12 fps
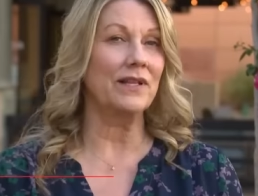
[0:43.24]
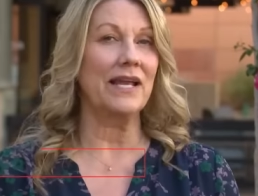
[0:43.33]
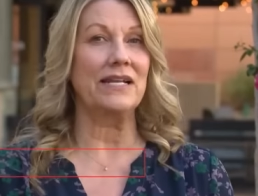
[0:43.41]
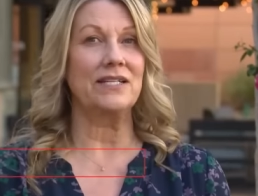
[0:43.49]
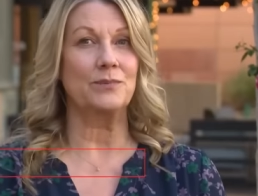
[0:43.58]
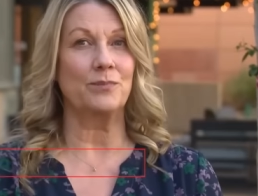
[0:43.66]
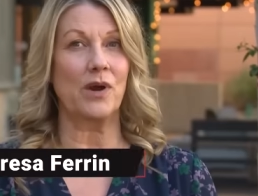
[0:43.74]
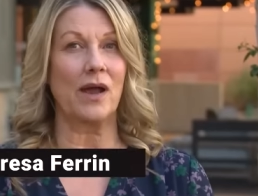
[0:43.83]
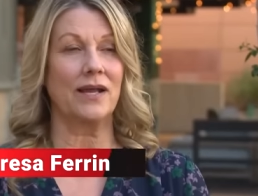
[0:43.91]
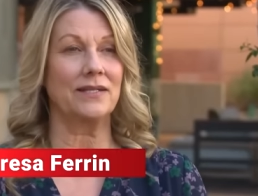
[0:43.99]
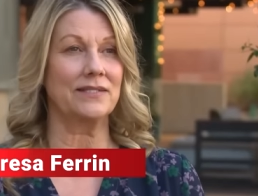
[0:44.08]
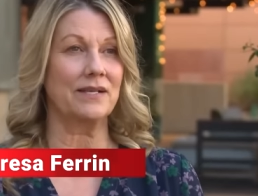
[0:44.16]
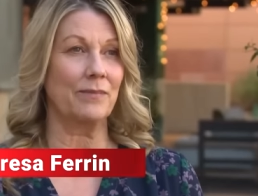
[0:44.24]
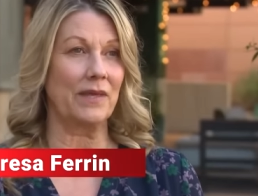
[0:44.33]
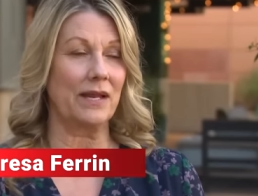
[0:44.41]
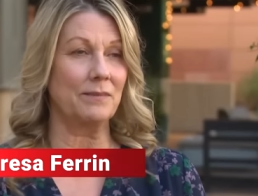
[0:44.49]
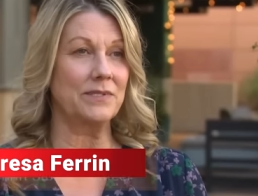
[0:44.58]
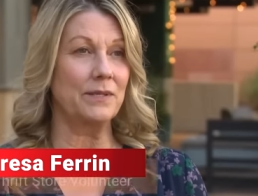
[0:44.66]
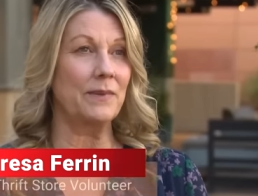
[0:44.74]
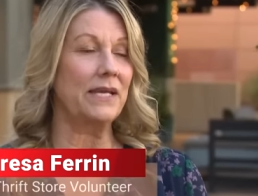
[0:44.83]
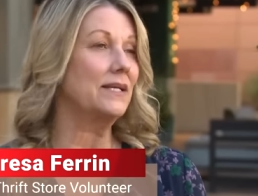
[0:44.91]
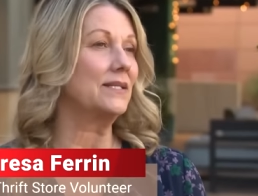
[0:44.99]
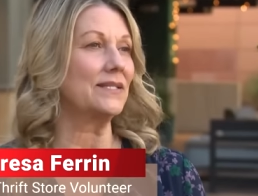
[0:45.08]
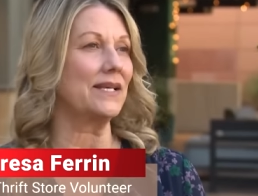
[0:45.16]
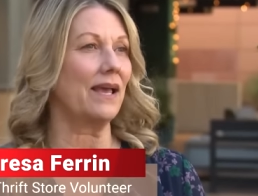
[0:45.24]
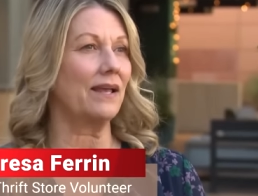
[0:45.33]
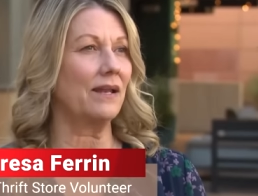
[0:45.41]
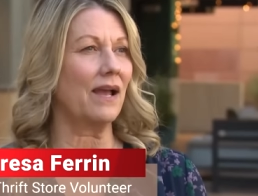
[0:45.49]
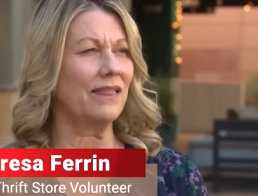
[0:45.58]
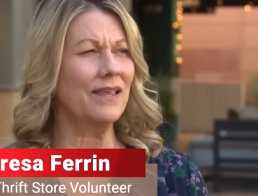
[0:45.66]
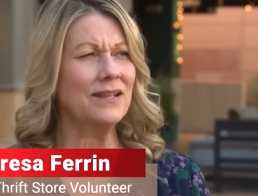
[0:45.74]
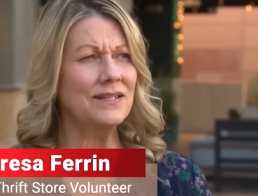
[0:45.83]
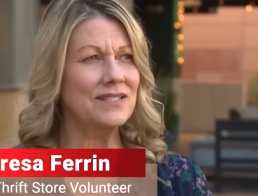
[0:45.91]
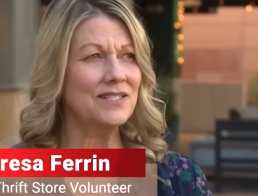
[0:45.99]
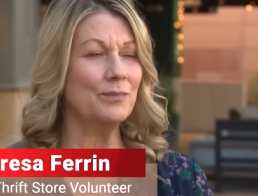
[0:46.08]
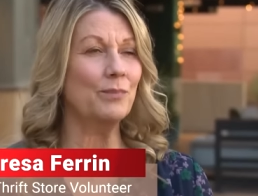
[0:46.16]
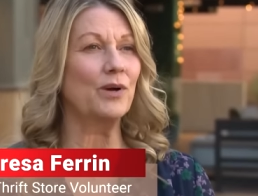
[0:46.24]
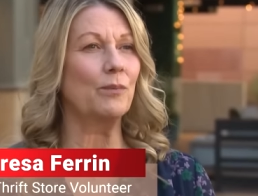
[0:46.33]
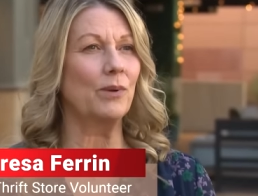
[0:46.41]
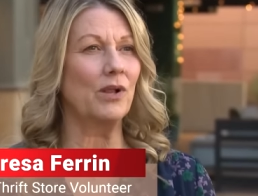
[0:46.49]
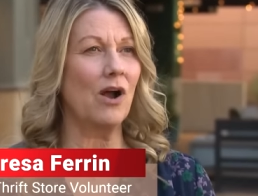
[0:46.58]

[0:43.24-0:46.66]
ladies brought something up to me and said, I think this is a Purple